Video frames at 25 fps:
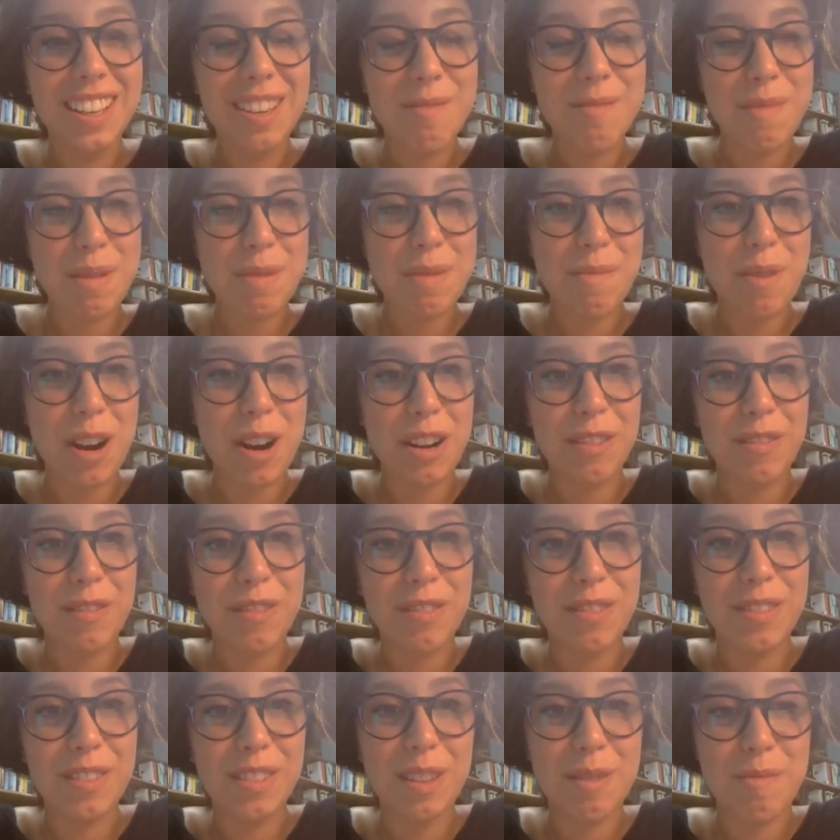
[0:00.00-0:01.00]
be part of
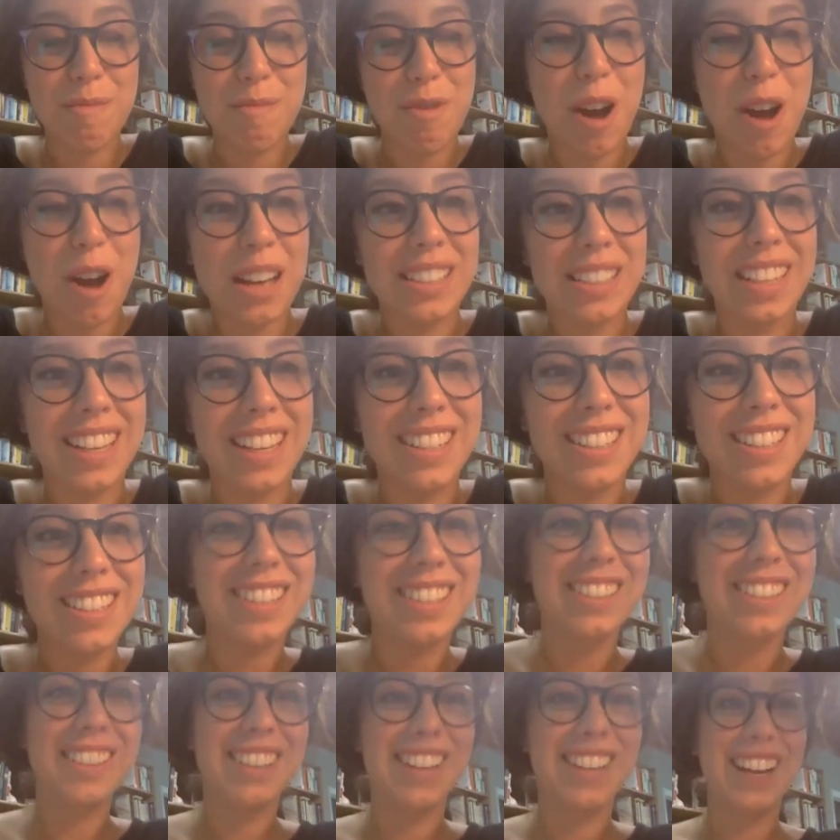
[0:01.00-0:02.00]
the
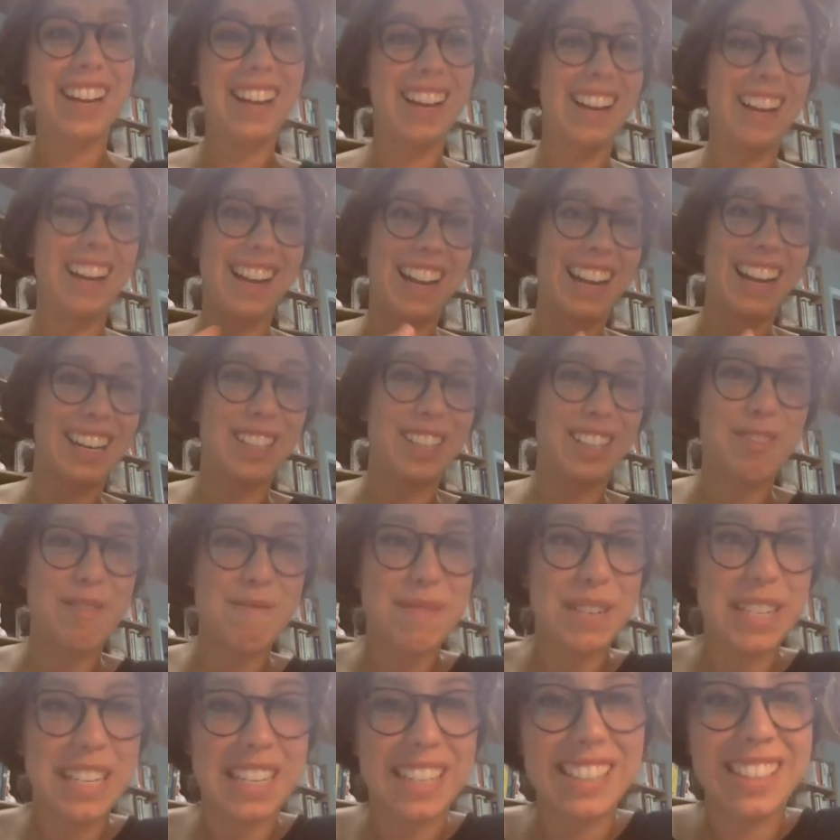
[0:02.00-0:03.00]
process at least
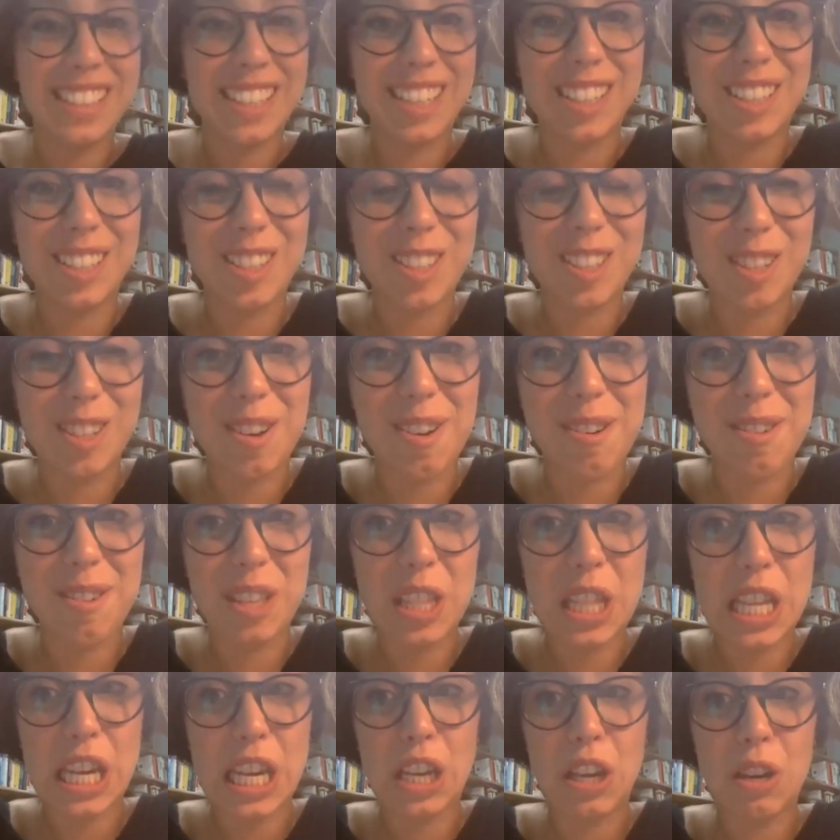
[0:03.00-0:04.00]
from a distance. So
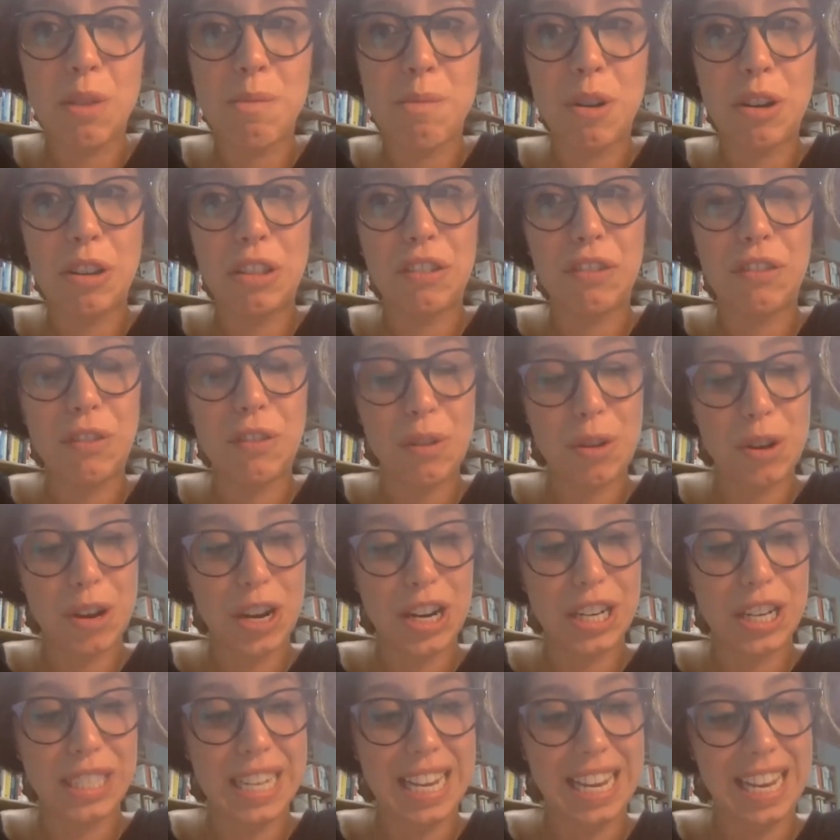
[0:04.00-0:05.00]
thank you both
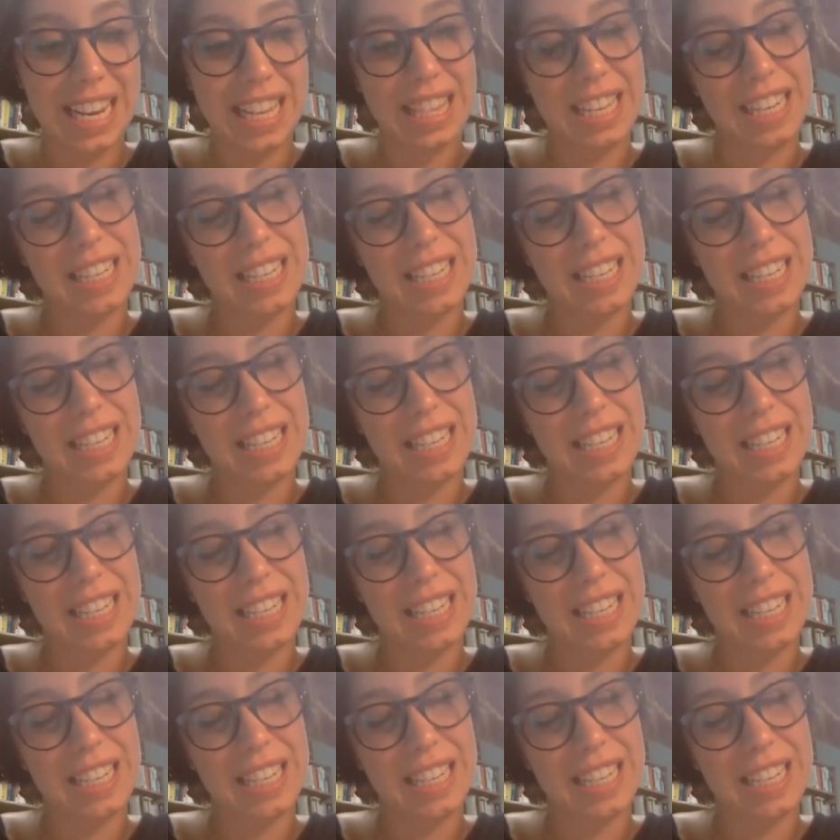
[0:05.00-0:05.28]
for taking the